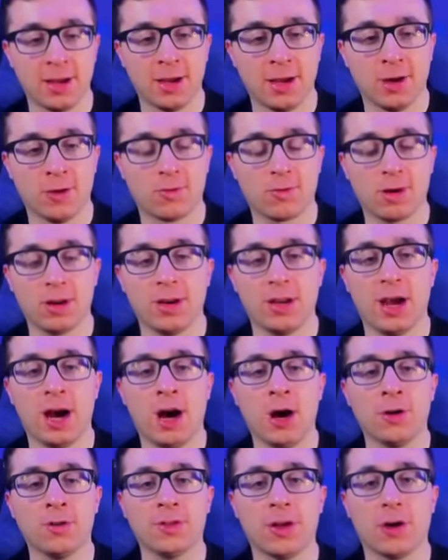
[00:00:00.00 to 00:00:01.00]

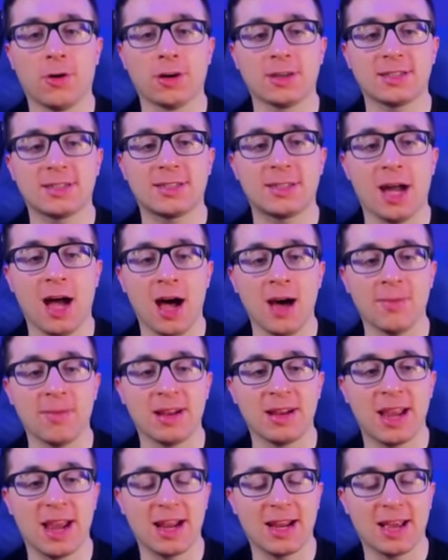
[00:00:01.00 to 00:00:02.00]
Ronaldo is
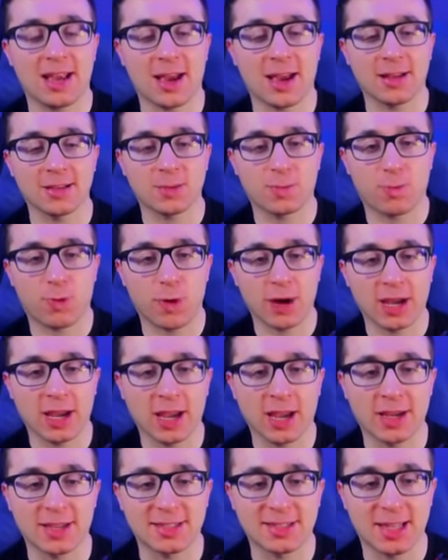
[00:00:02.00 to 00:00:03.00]
dominating us,
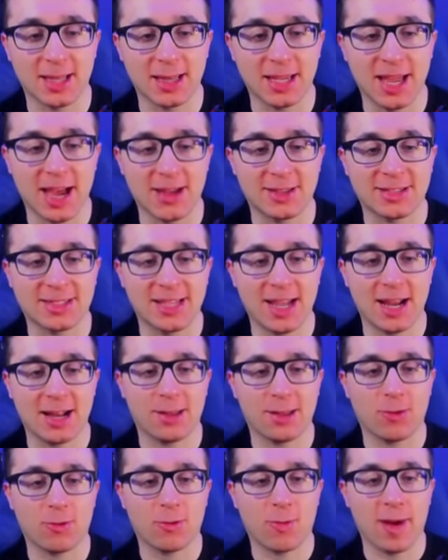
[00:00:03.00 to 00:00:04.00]
bringing us to the outside
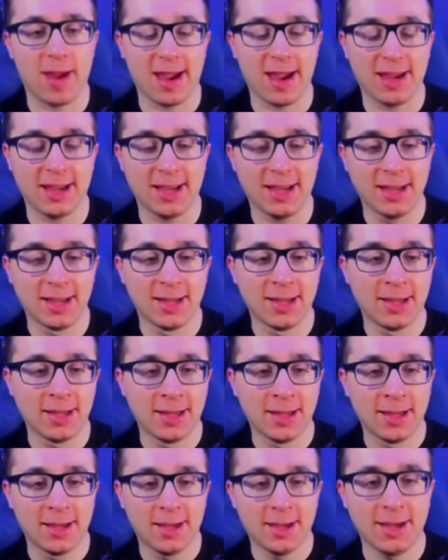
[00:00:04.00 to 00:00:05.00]
of the ring.
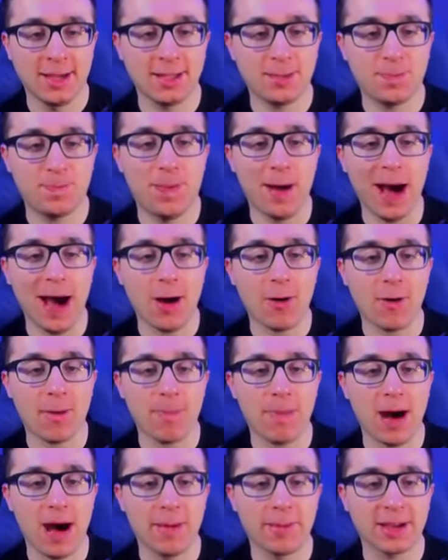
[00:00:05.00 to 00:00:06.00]
He's
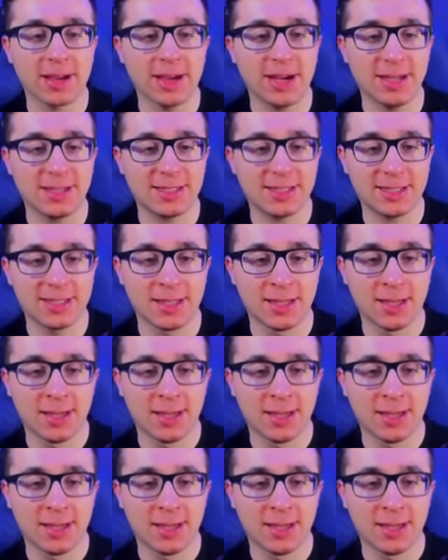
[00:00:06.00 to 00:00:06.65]
powerbombing us.